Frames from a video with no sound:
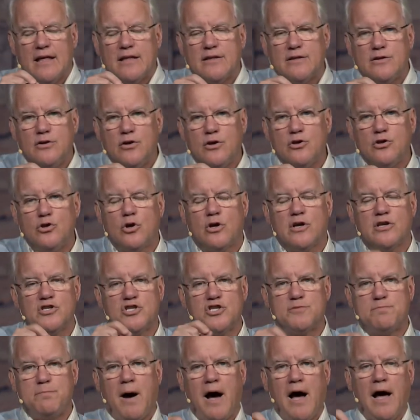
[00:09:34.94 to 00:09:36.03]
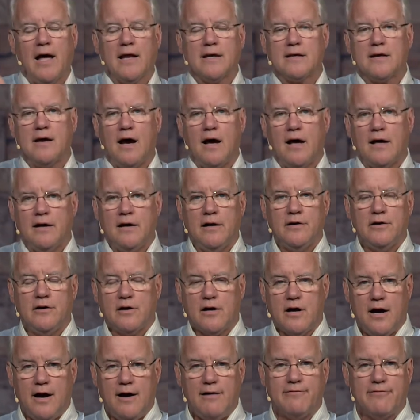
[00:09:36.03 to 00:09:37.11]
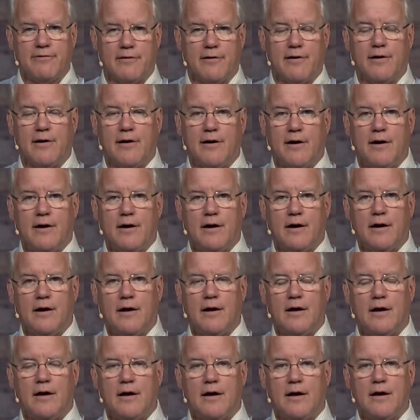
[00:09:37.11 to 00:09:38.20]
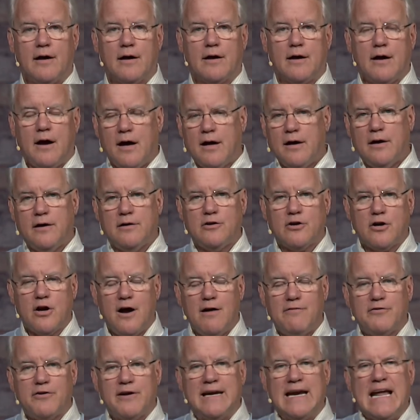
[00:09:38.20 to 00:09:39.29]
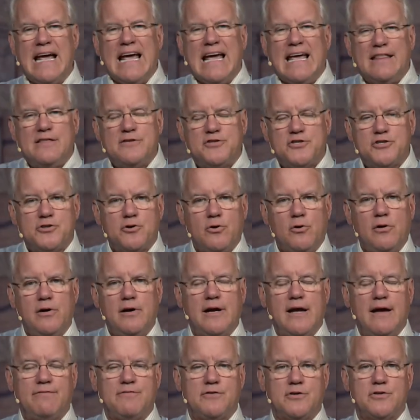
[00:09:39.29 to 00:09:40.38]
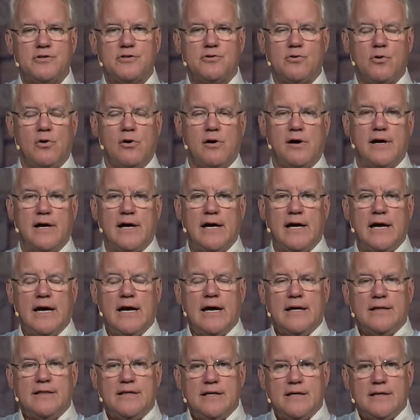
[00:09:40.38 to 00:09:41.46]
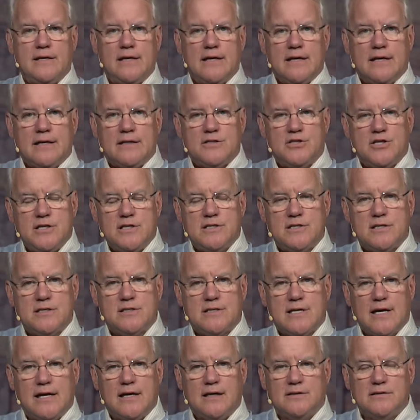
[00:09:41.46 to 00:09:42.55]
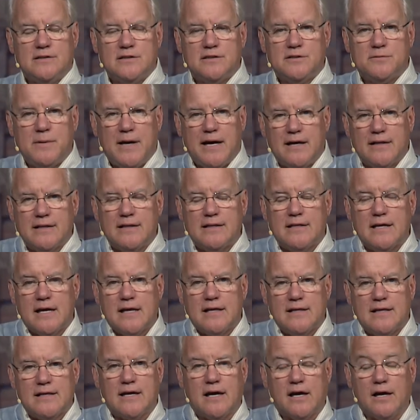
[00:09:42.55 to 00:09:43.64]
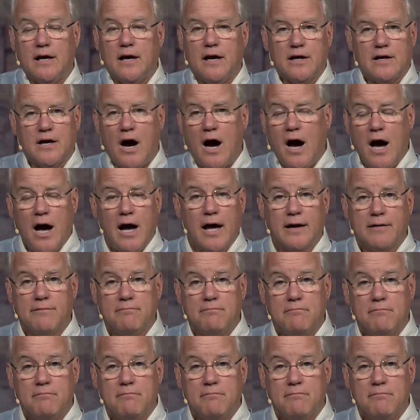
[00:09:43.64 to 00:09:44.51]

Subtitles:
you can spot God undercover. God undercover, and story after story that Jesus tells is about the God's